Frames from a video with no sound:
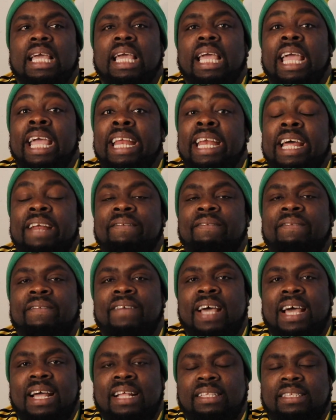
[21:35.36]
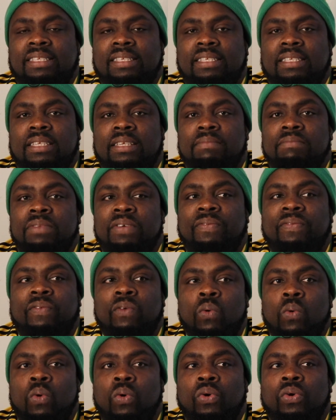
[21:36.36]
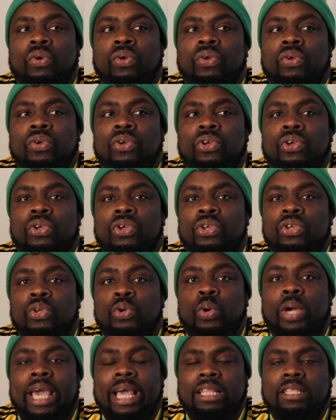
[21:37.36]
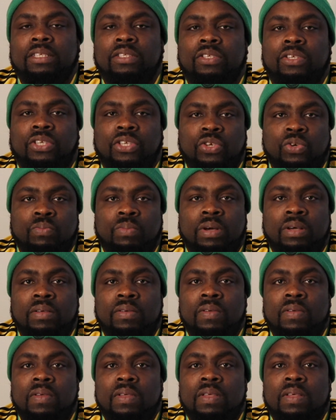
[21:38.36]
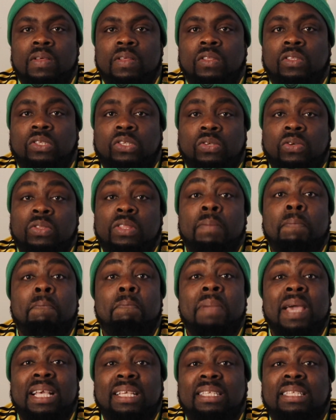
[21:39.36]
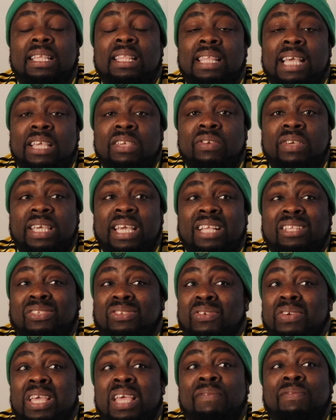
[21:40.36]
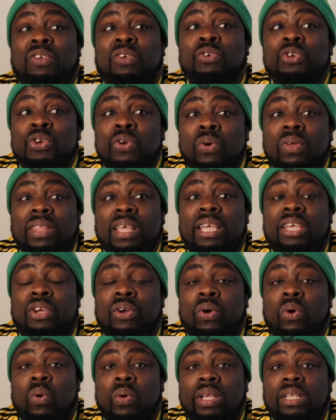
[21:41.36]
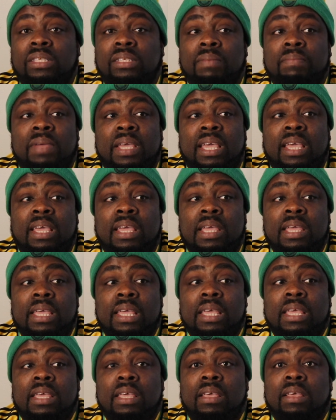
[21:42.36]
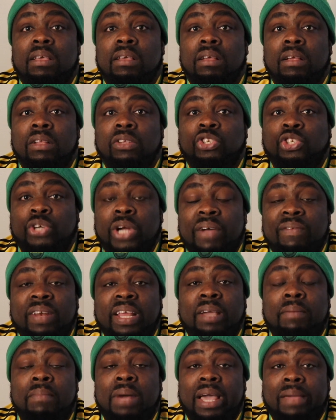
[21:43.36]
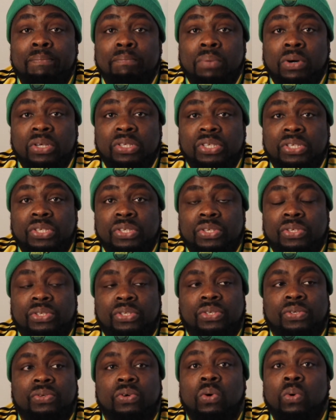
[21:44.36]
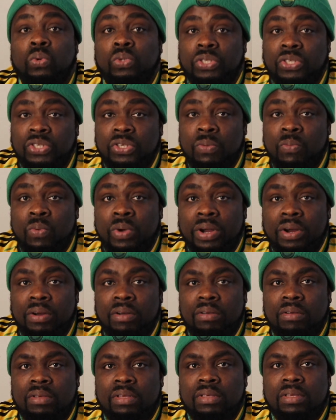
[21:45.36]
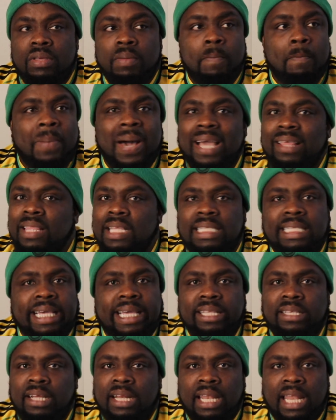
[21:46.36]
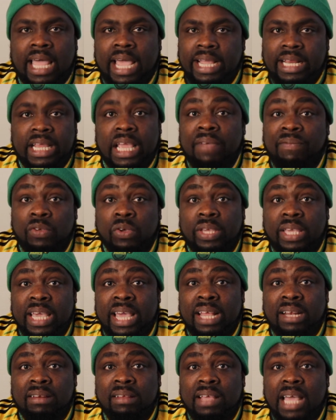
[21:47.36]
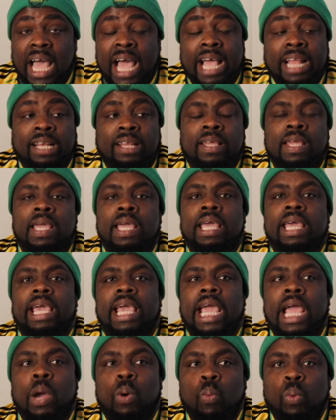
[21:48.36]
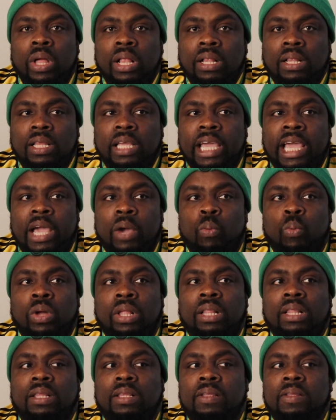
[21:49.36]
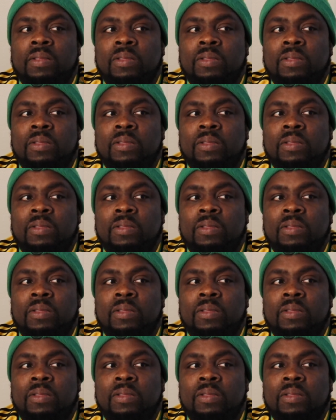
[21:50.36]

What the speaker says: in advance before you get to Cuba, to the best that you can. So if you know that you're going to be traveling by bus to go to somewhere, buy the ticket online if you can. And it will